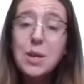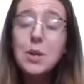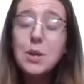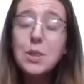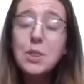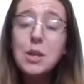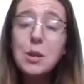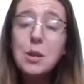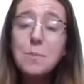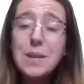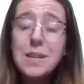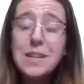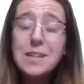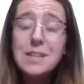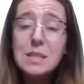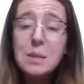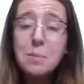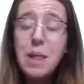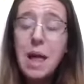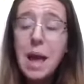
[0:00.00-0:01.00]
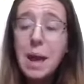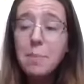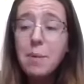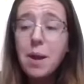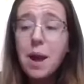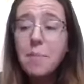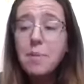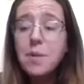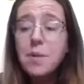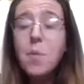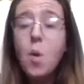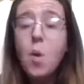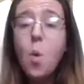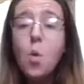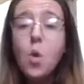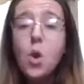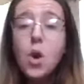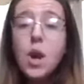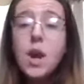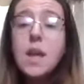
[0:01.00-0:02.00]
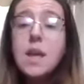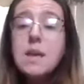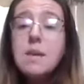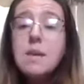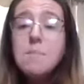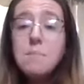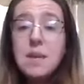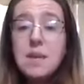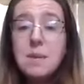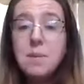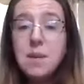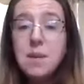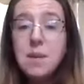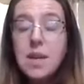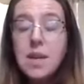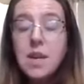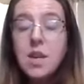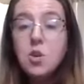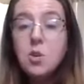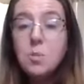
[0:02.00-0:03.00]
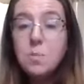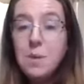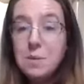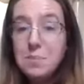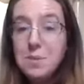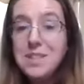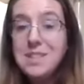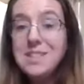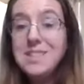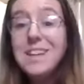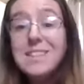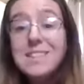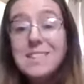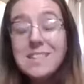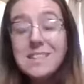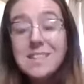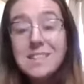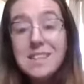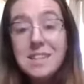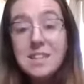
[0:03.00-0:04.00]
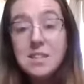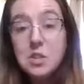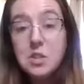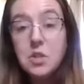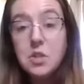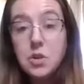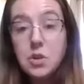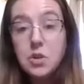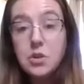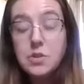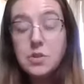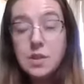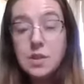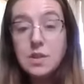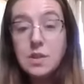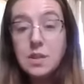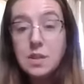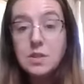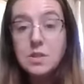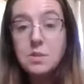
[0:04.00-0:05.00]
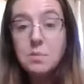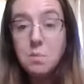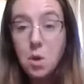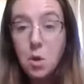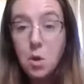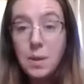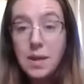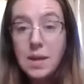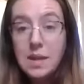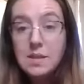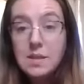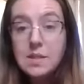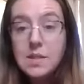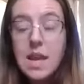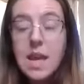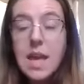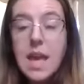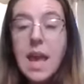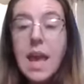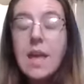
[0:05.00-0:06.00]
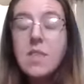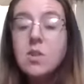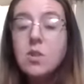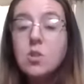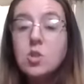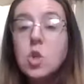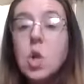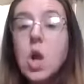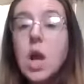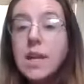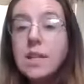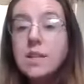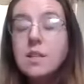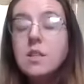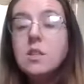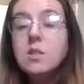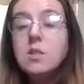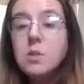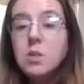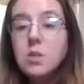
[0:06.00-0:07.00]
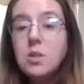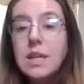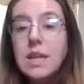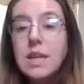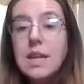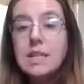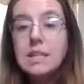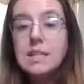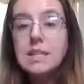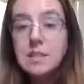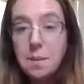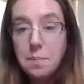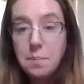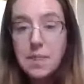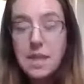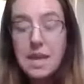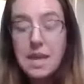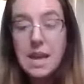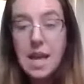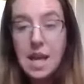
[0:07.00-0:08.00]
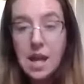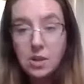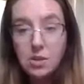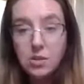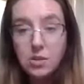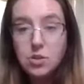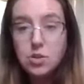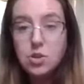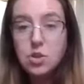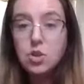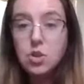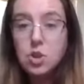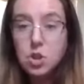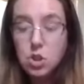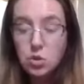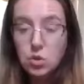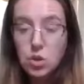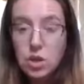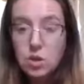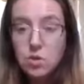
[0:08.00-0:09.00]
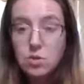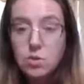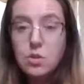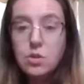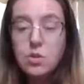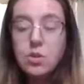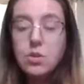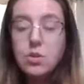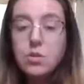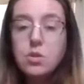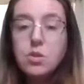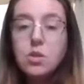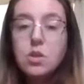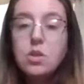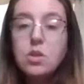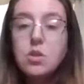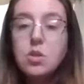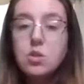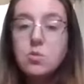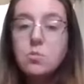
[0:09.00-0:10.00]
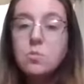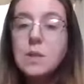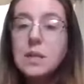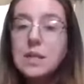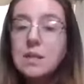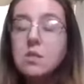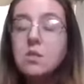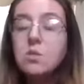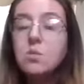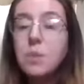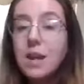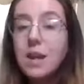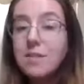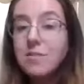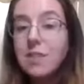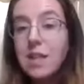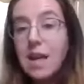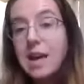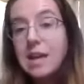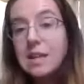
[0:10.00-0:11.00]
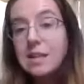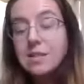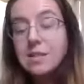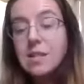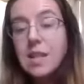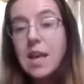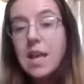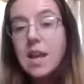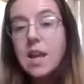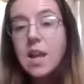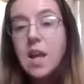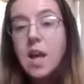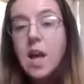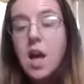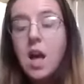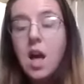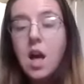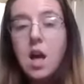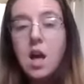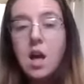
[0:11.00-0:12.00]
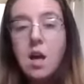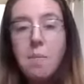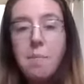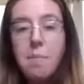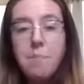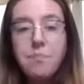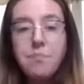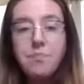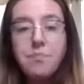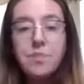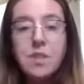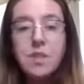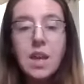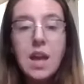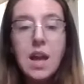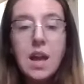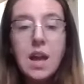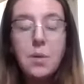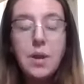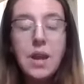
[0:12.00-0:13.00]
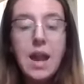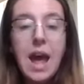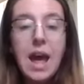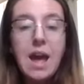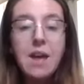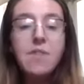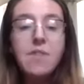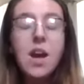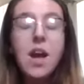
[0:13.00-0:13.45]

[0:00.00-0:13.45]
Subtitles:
Could there be a supply problem? Or maybe your baby doesn't need to nurse in this moment and they're trying to communicate something else to you. So those are the 2 biggest red flags that I would have.